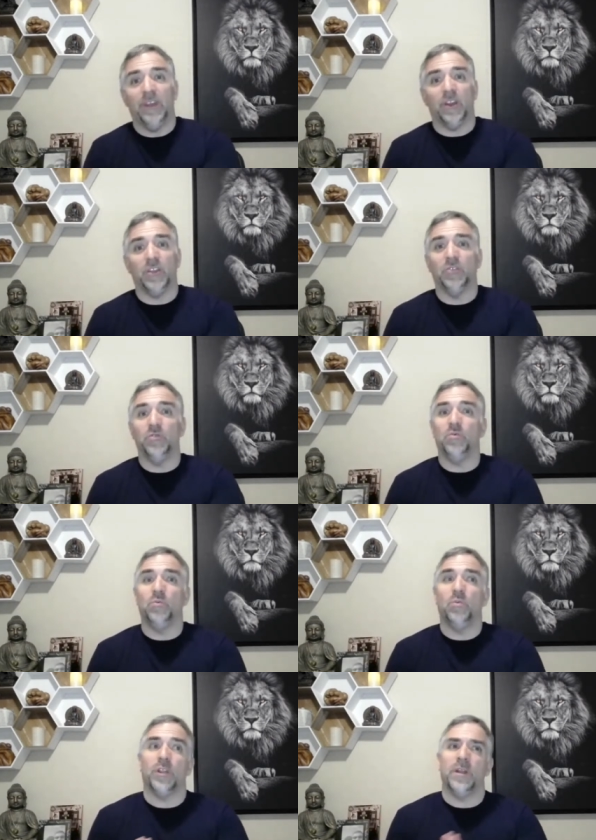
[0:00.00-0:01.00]
are you
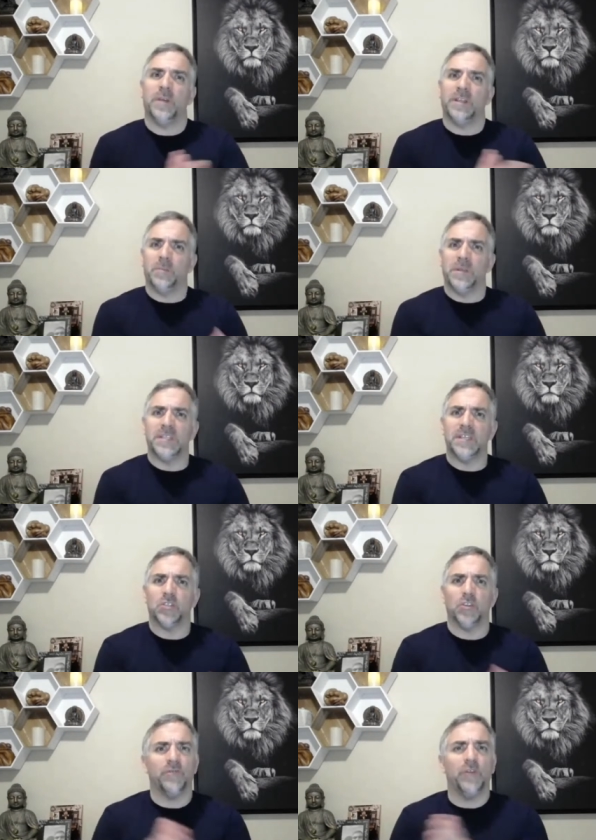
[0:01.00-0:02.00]
worried about the business
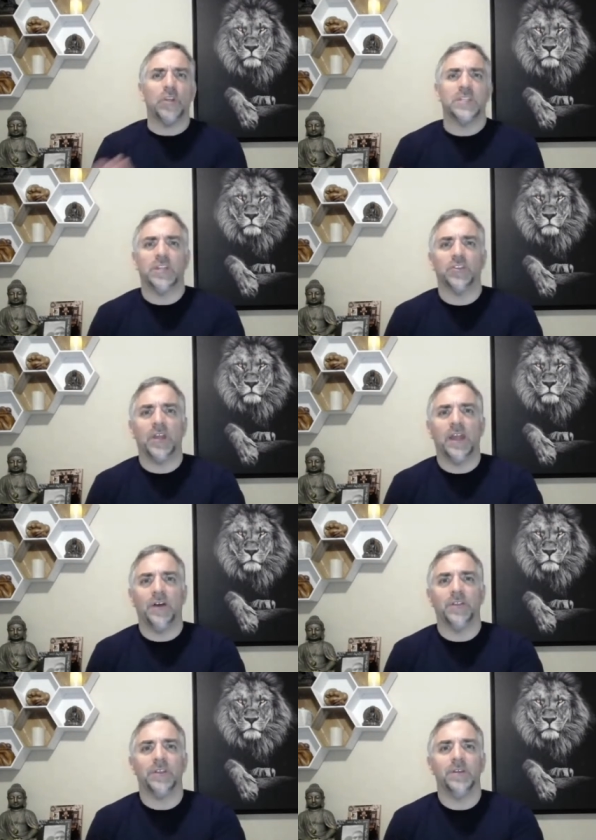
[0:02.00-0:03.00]
or you're focused on your
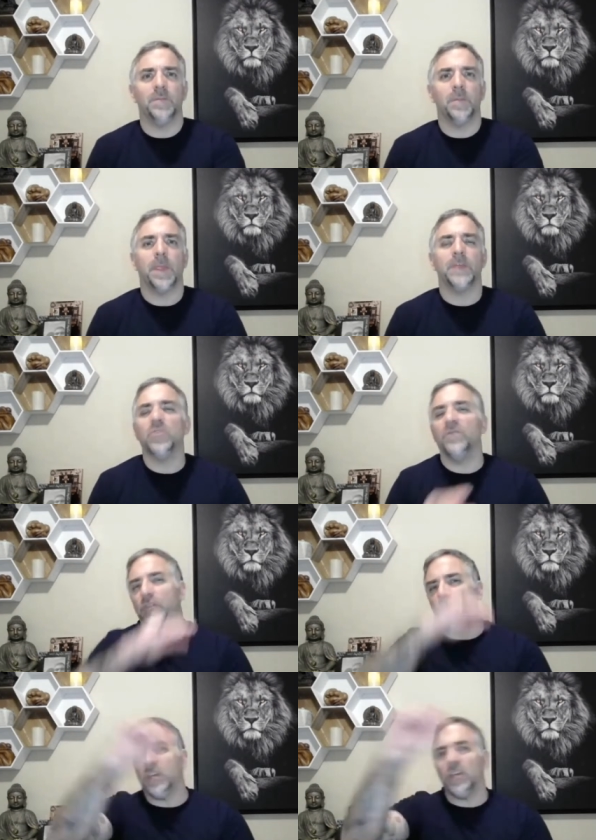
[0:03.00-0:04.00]
health? so if you
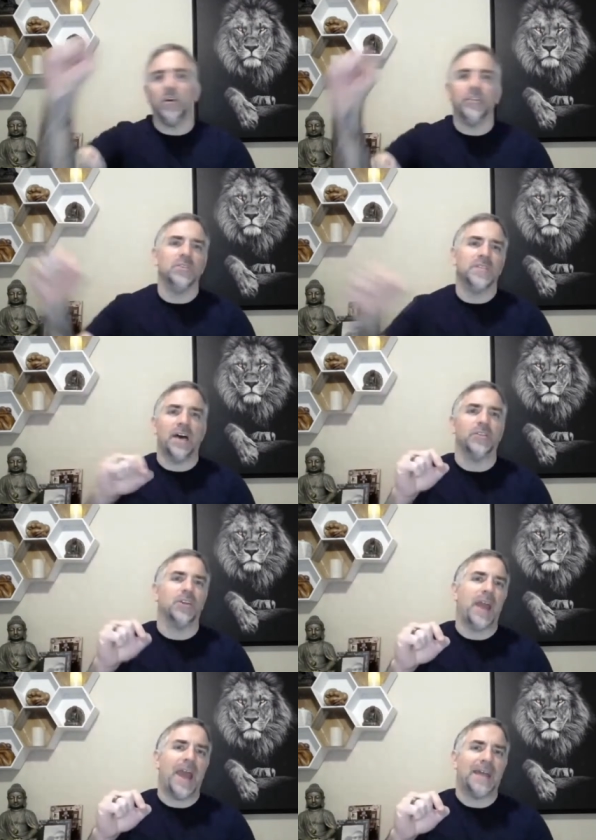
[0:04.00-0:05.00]
look at all those
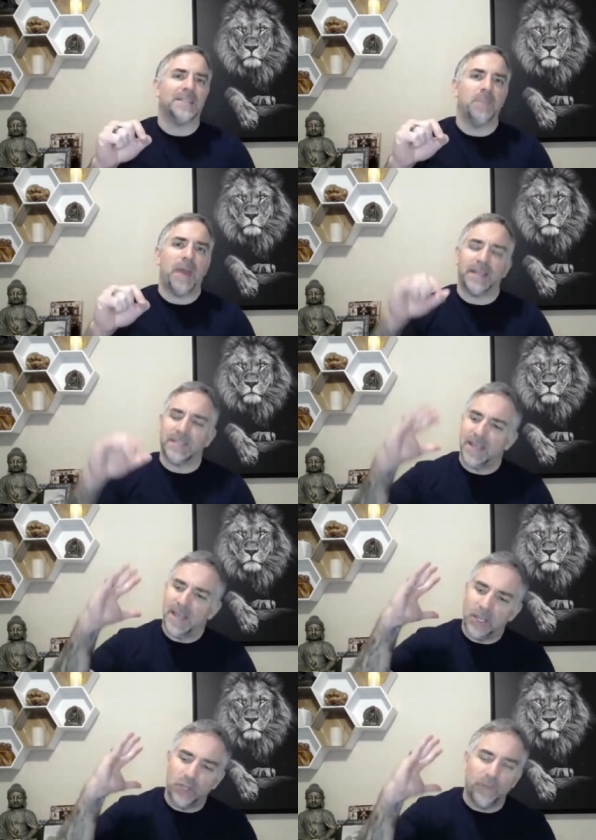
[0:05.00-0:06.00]
other aspects
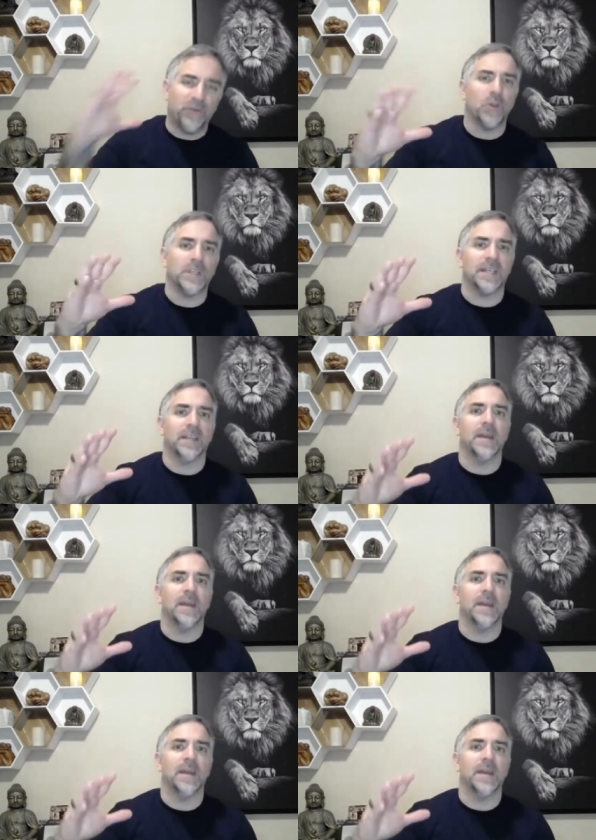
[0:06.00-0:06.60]
and you focus on